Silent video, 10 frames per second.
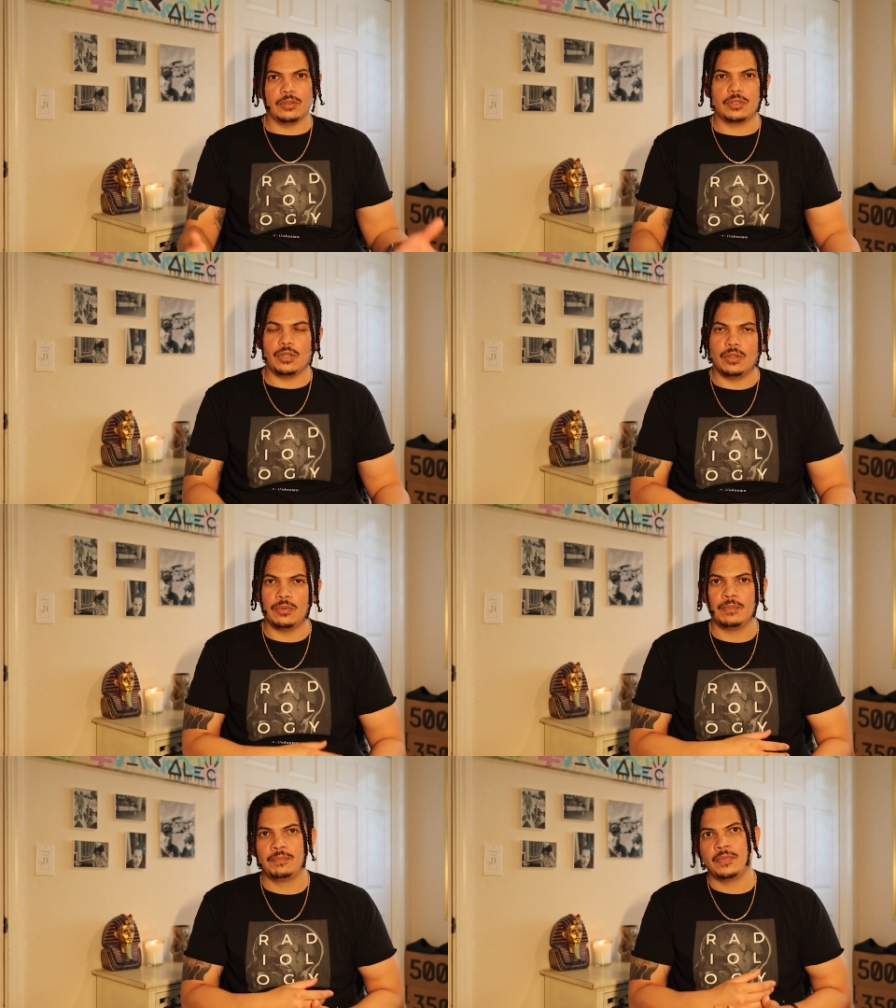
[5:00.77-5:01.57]
So
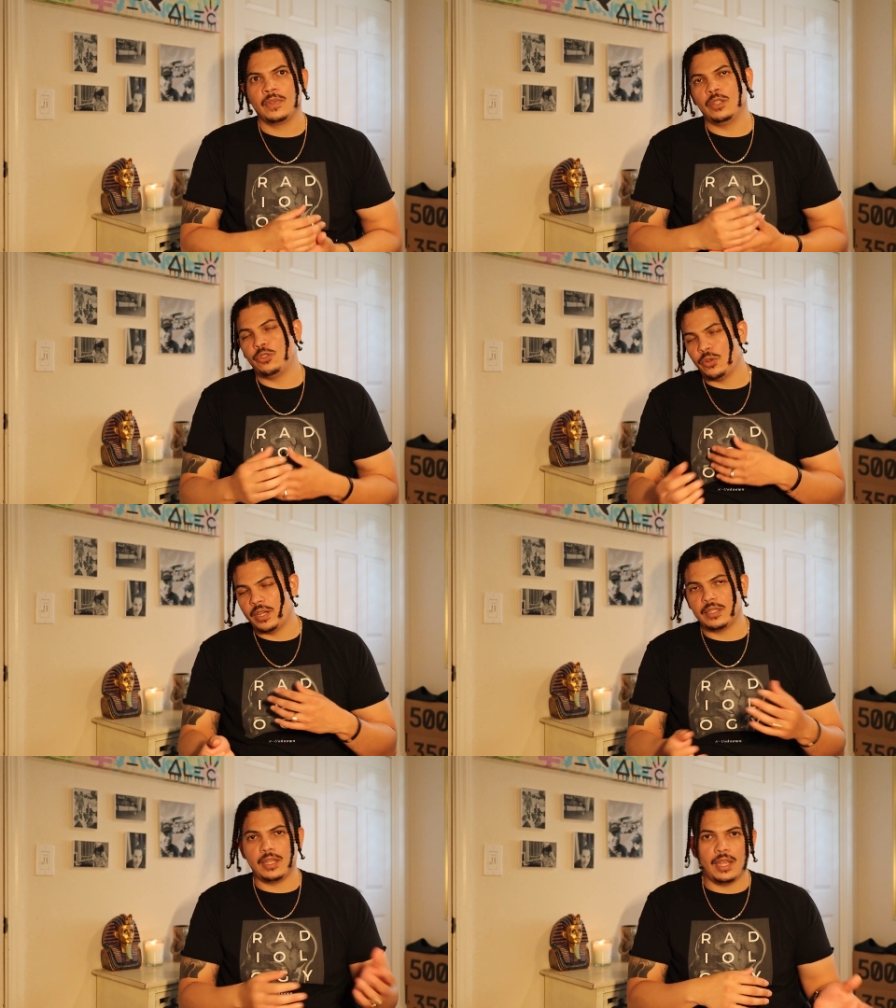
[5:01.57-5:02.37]
you're trying
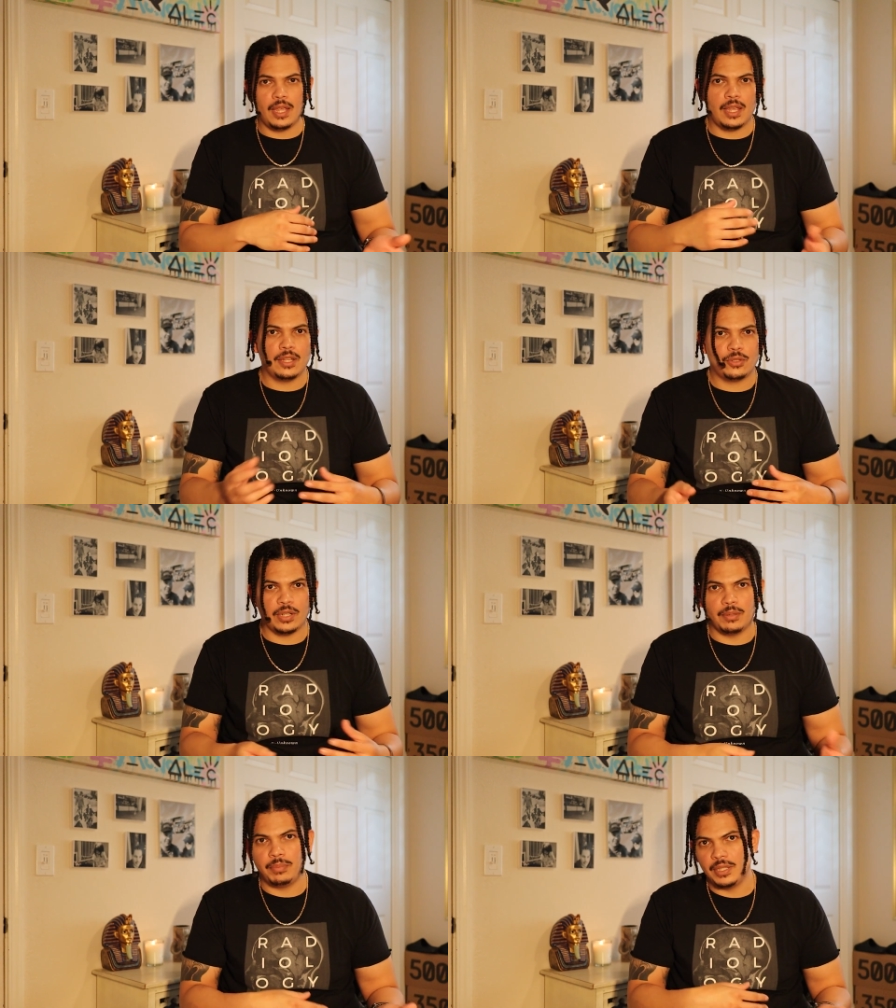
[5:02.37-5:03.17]
to stay ahead,
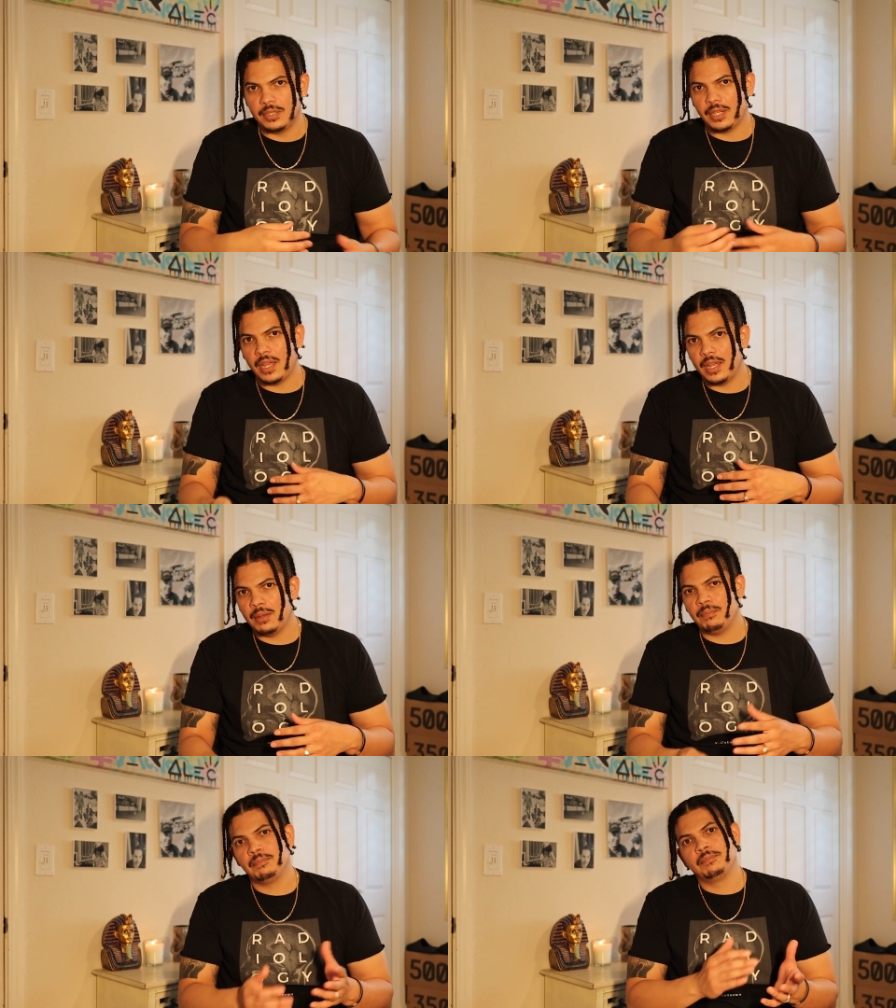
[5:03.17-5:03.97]
trying to beat
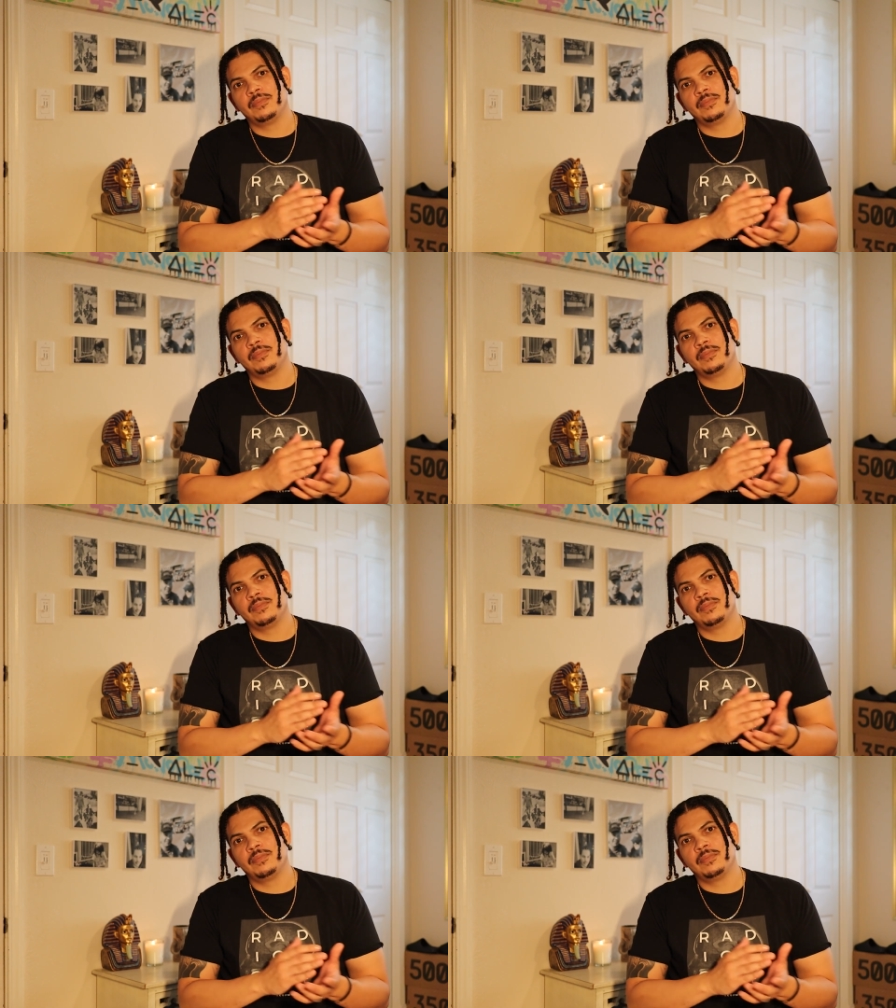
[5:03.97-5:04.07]
time,